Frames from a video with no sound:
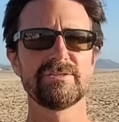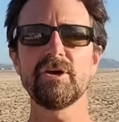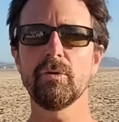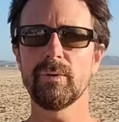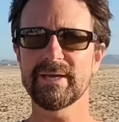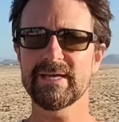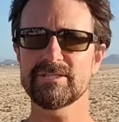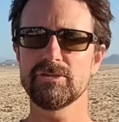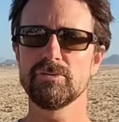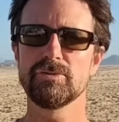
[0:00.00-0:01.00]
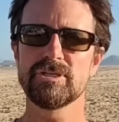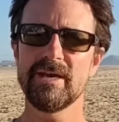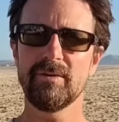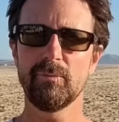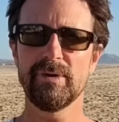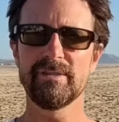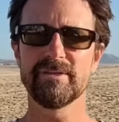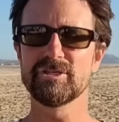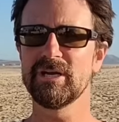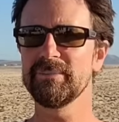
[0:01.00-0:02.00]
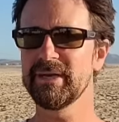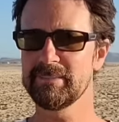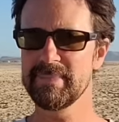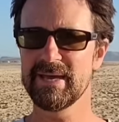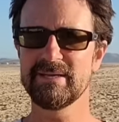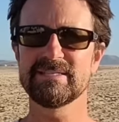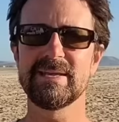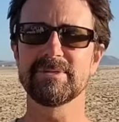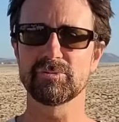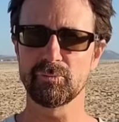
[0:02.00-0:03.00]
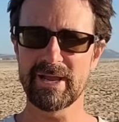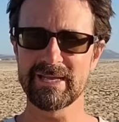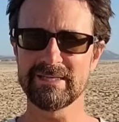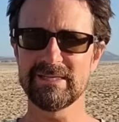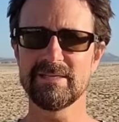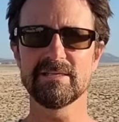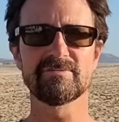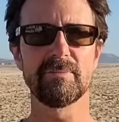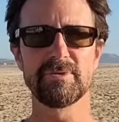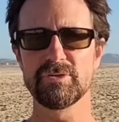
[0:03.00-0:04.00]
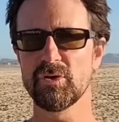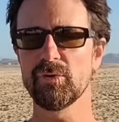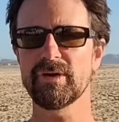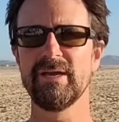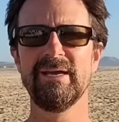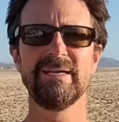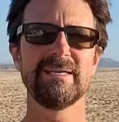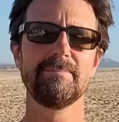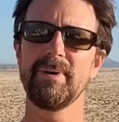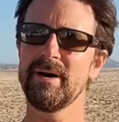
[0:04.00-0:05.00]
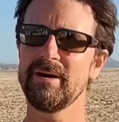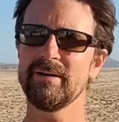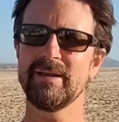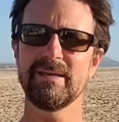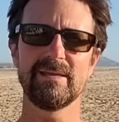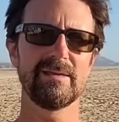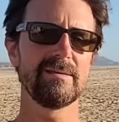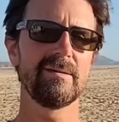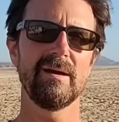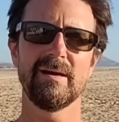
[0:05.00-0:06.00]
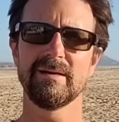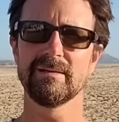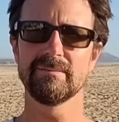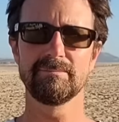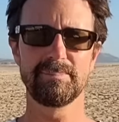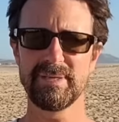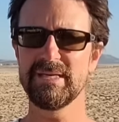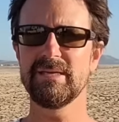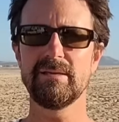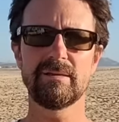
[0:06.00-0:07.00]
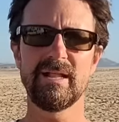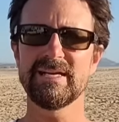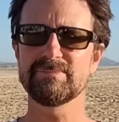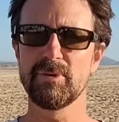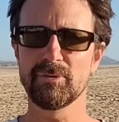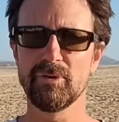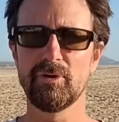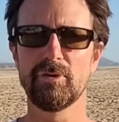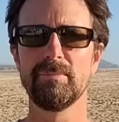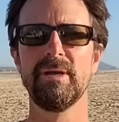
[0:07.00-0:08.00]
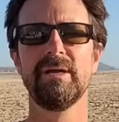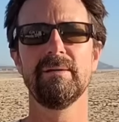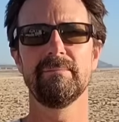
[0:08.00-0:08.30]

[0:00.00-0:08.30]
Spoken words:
So I got to chat with a gentleman I met. His name is Randy. He's from New York. He bought a B-class motorhome